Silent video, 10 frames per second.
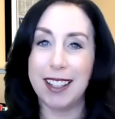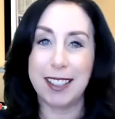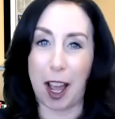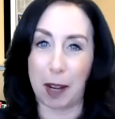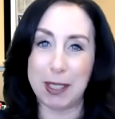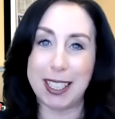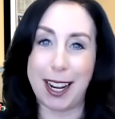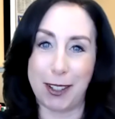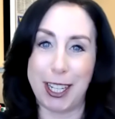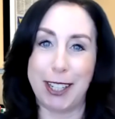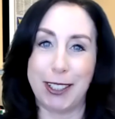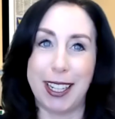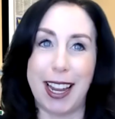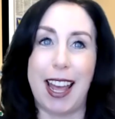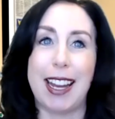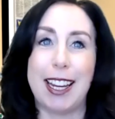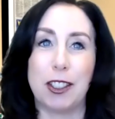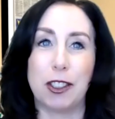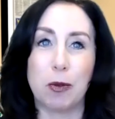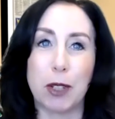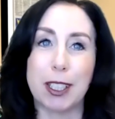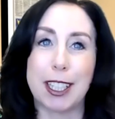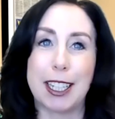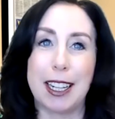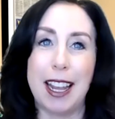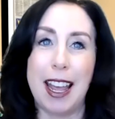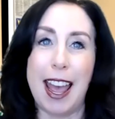time together here today is to really